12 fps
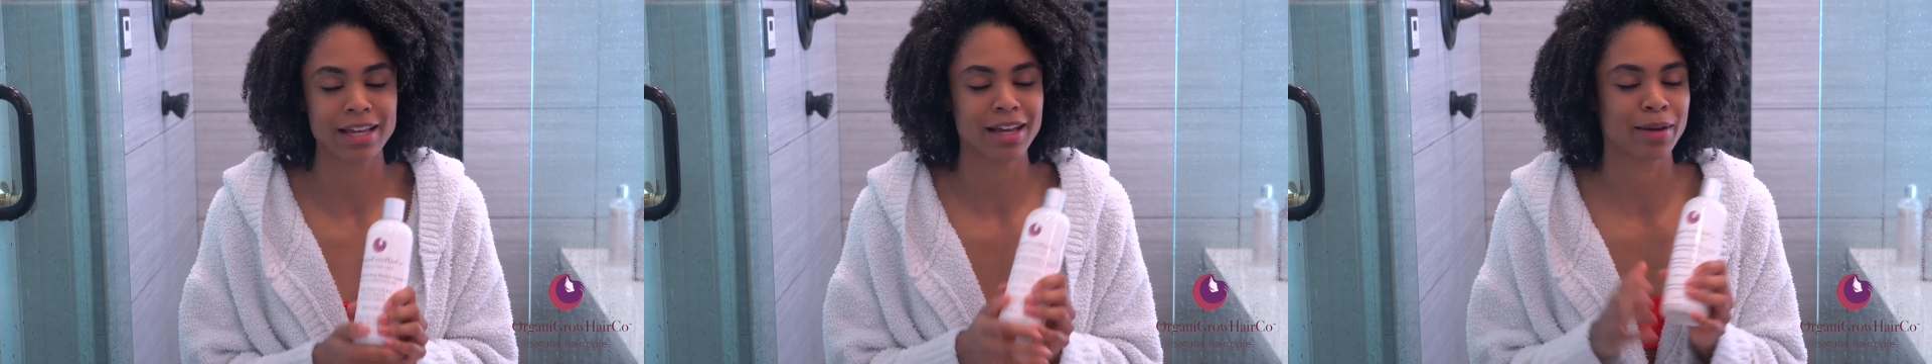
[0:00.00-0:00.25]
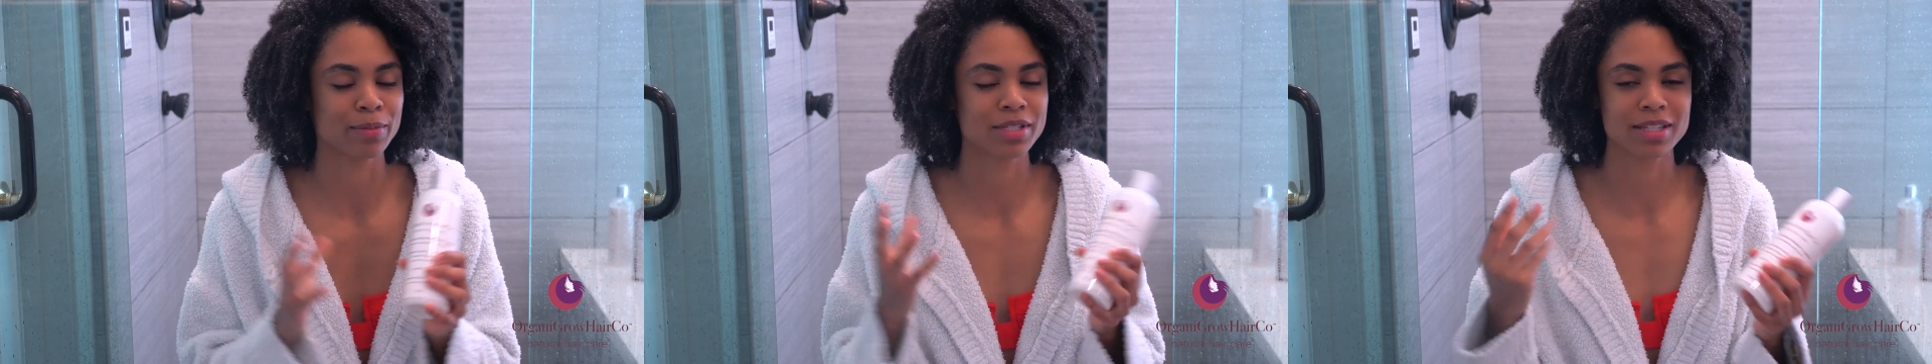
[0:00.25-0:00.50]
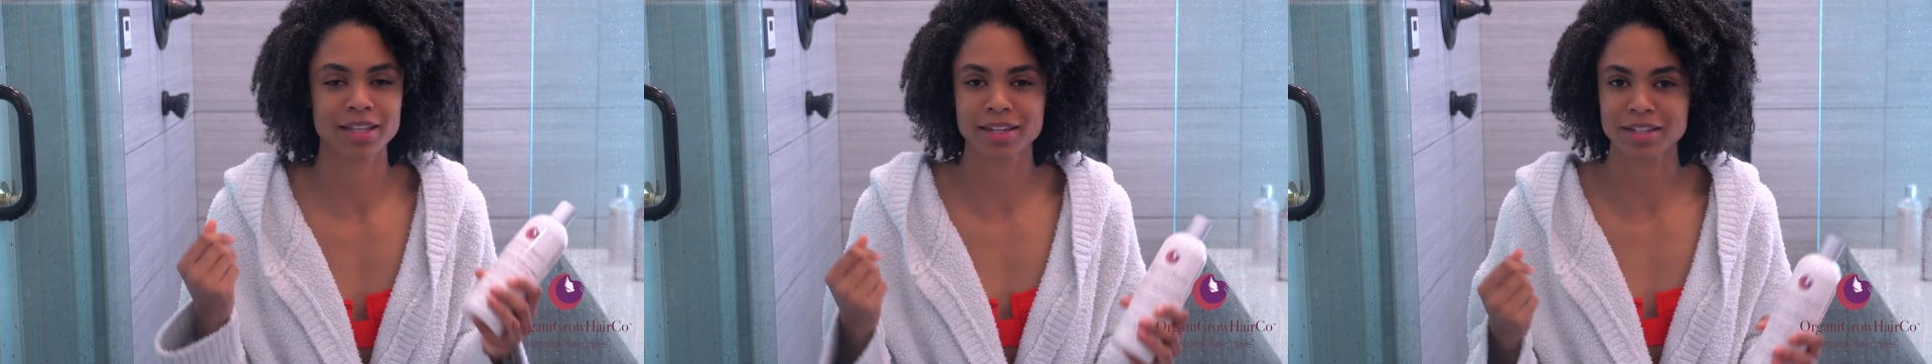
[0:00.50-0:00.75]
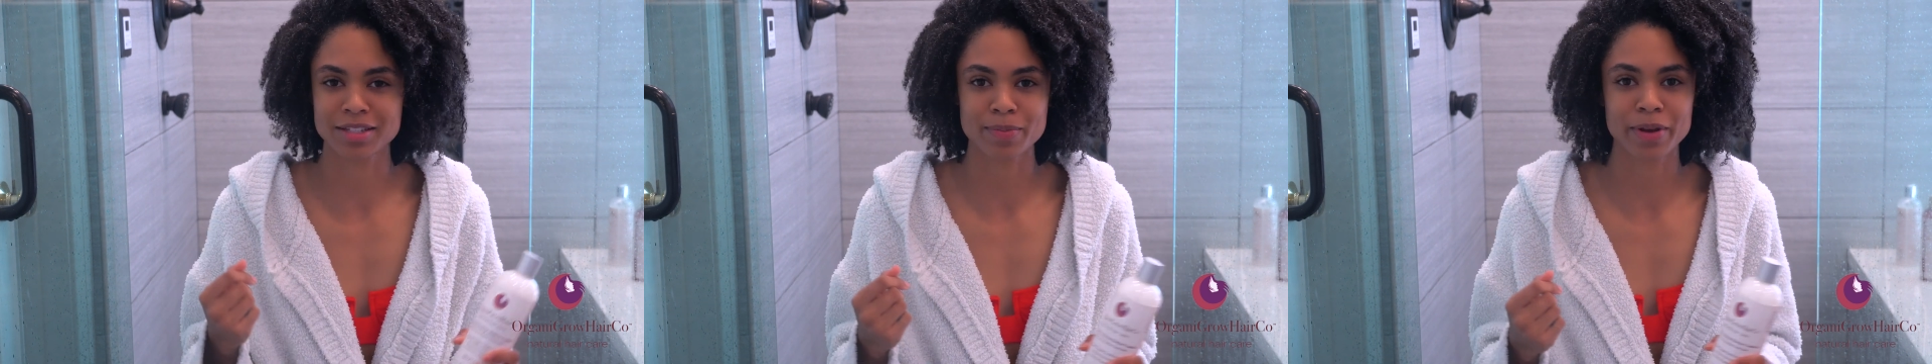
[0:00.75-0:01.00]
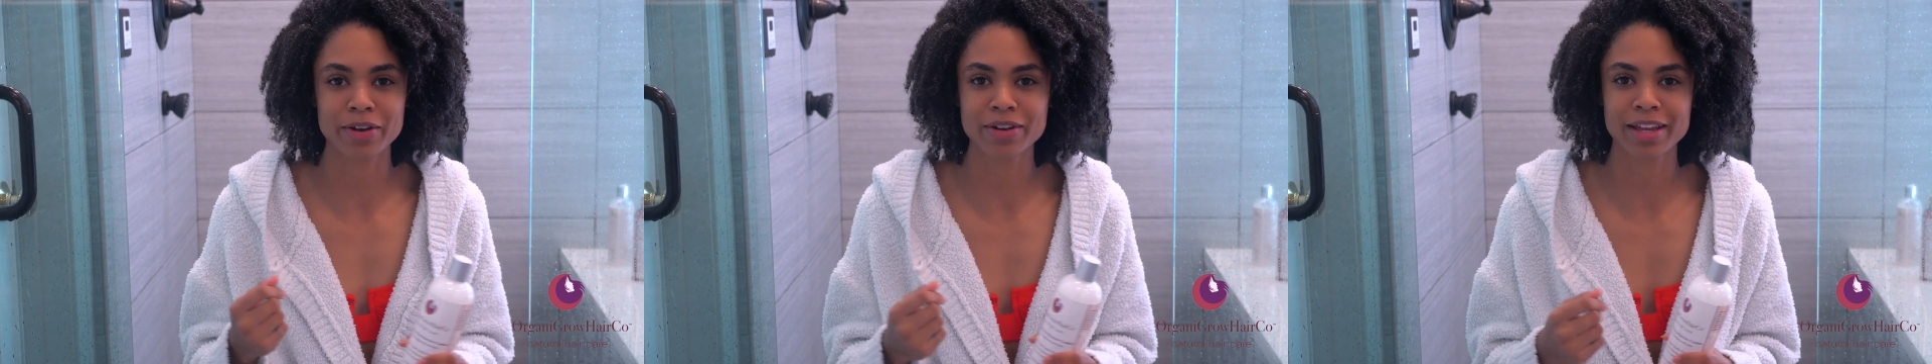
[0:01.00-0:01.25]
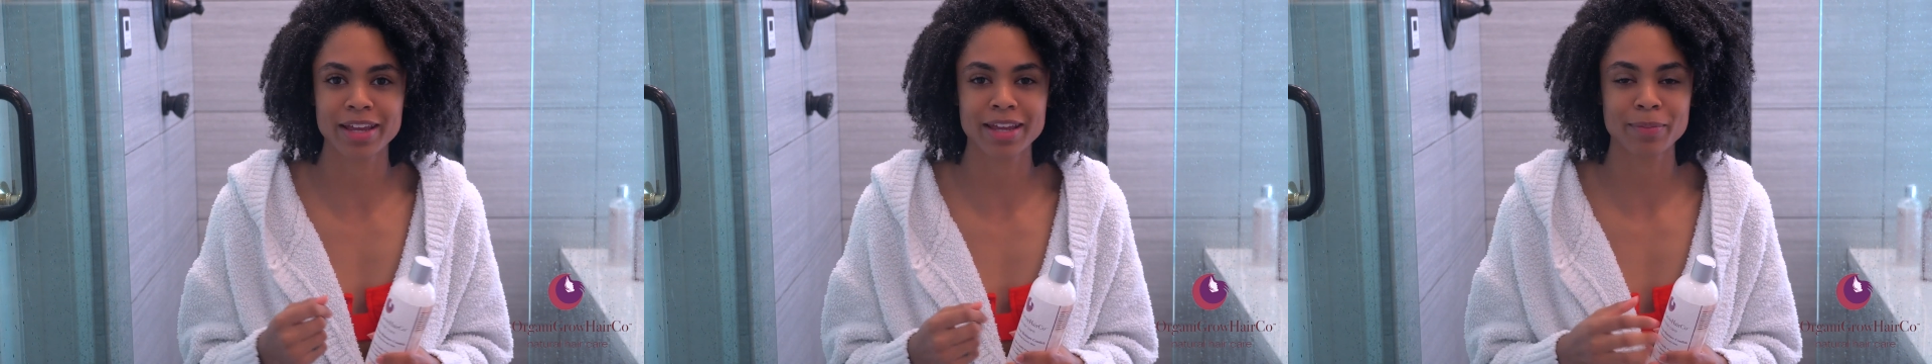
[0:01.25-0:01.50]
I'm just letting this
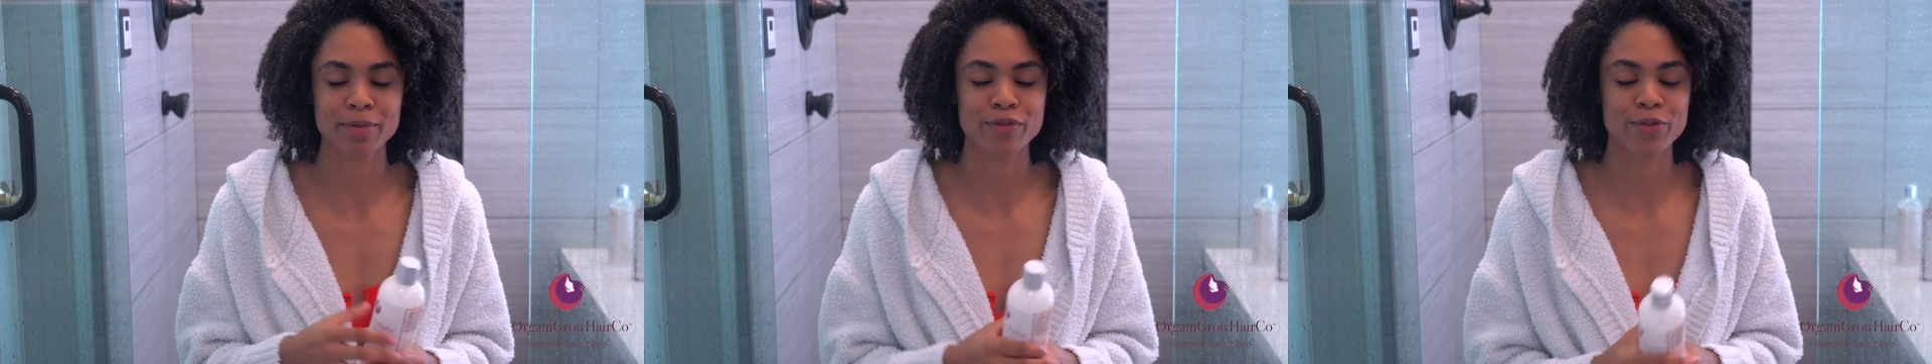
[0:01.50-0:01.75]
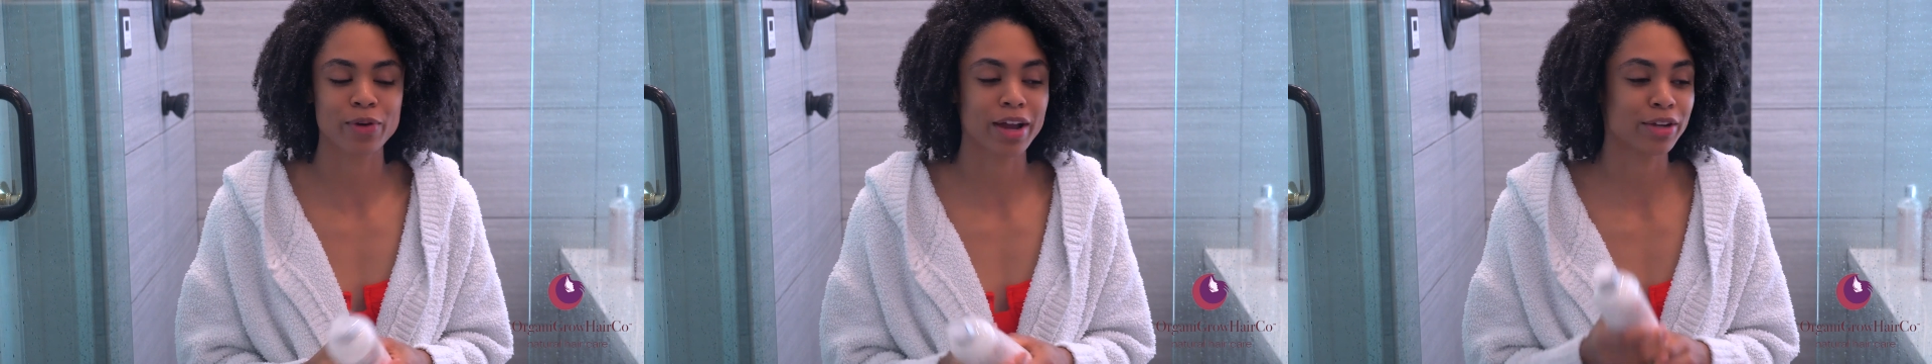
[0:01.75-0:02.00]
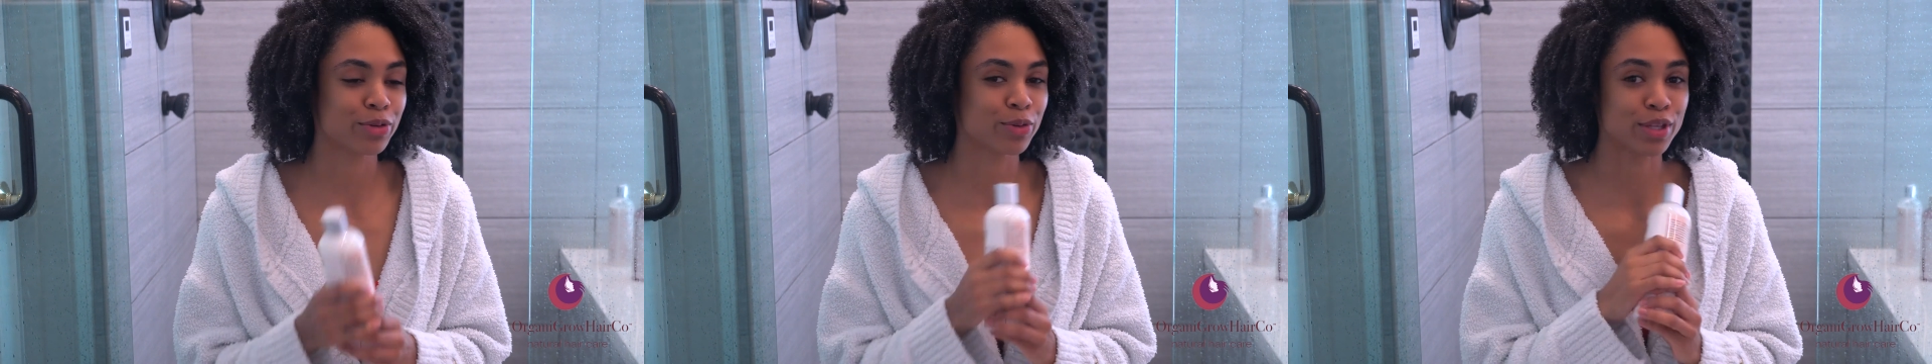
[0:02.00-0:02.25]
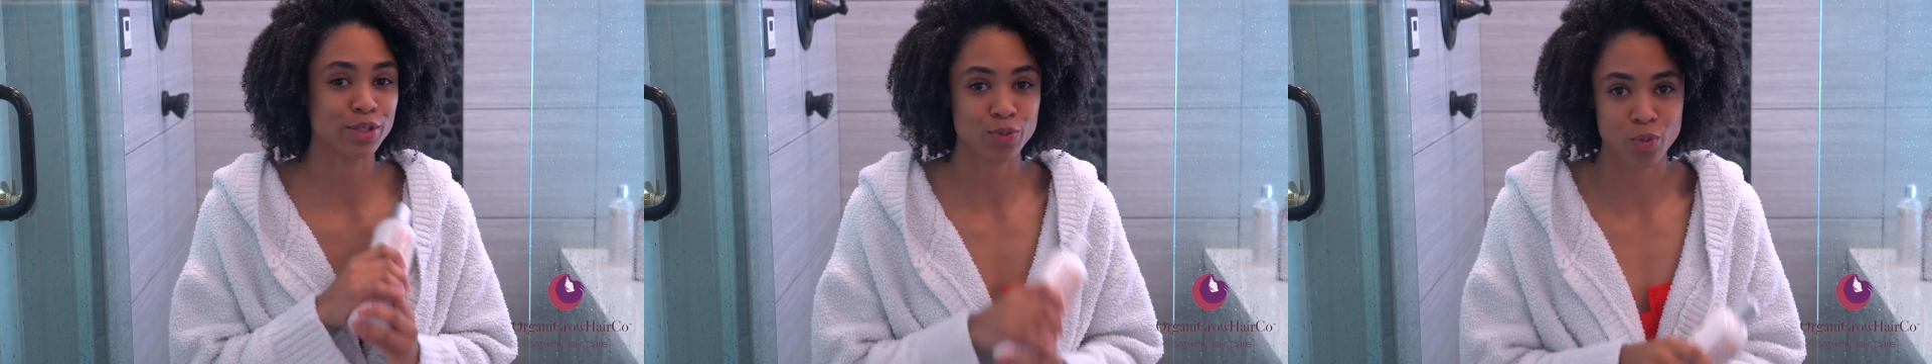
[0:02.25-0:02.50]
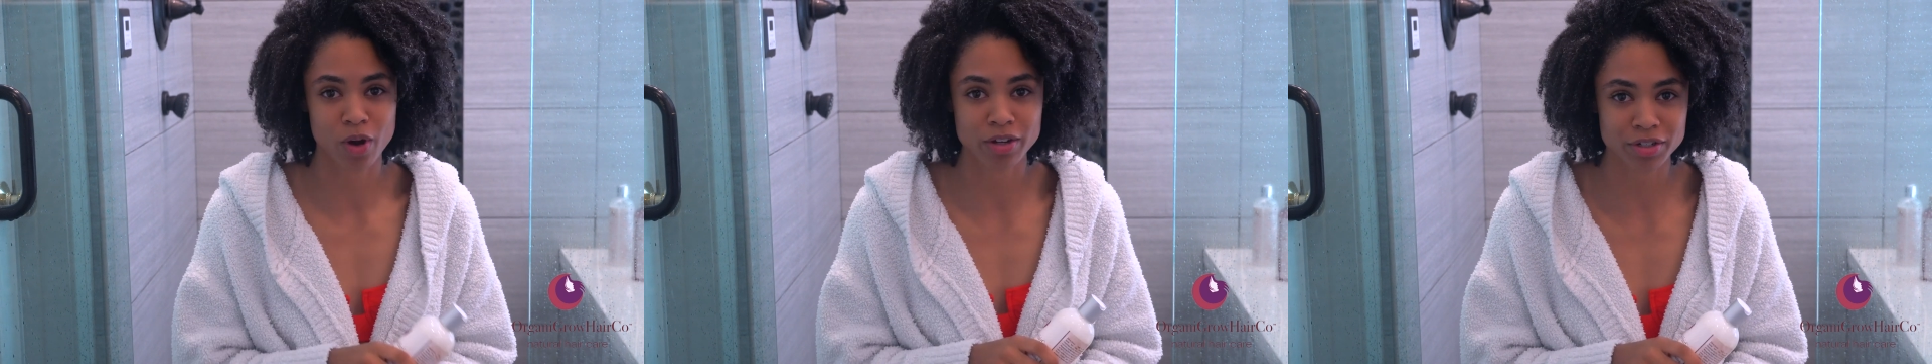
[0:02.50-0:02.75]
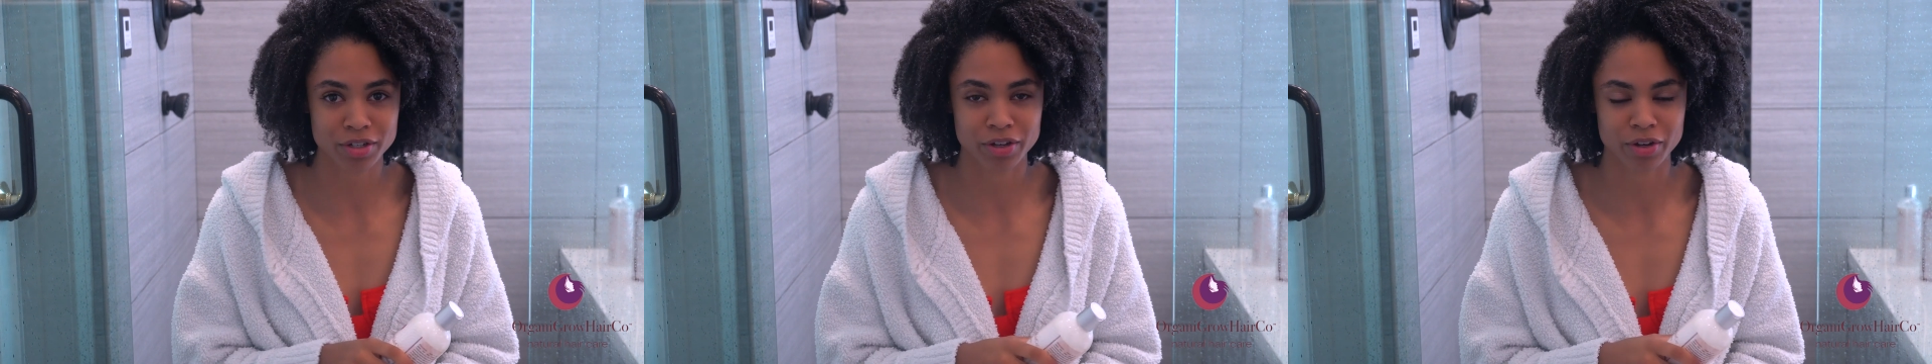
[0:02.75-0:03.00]
marinate before I do this
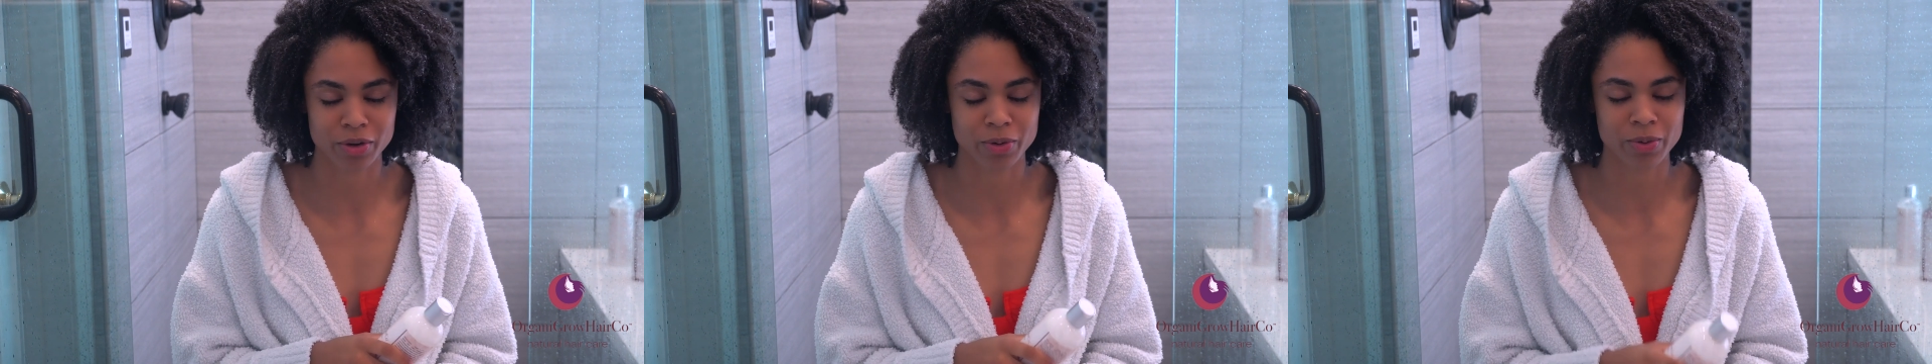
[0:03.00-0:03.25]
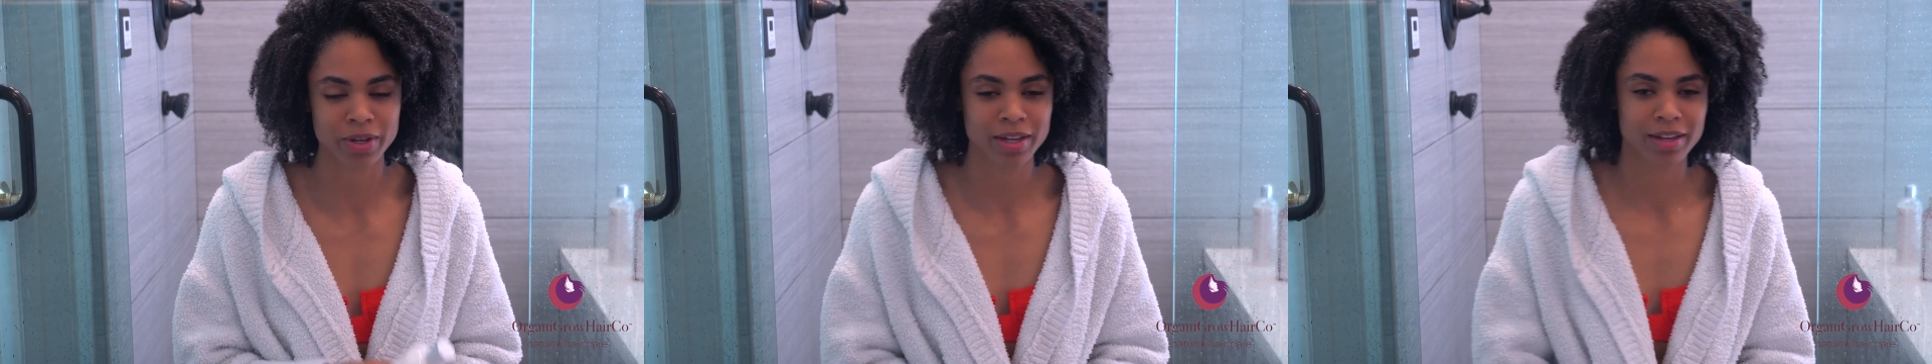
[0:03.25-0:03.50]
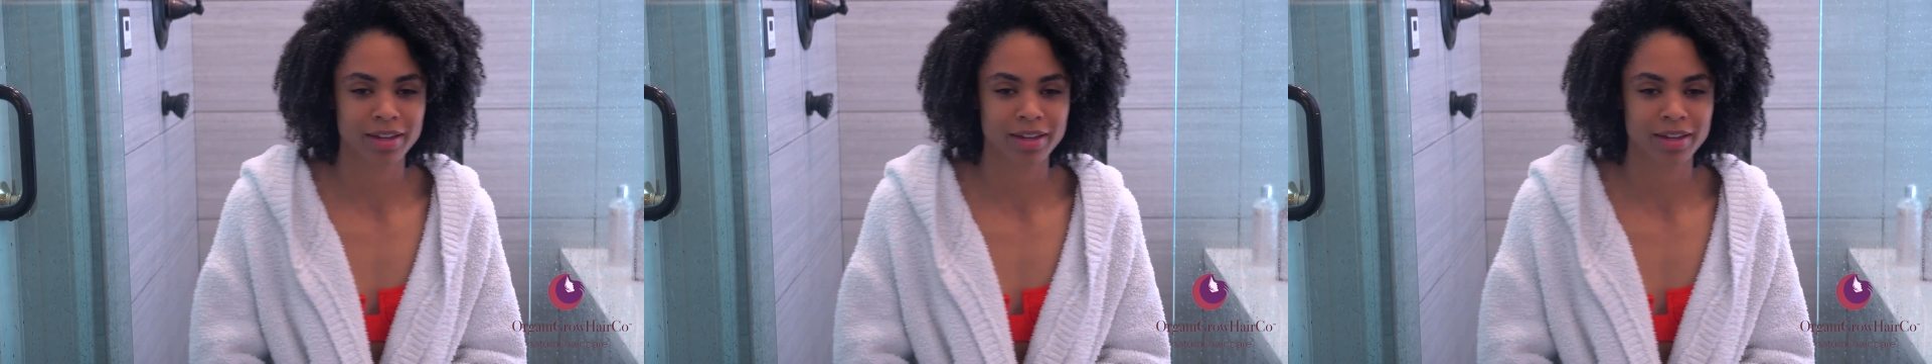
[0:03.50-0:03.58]
wash and go.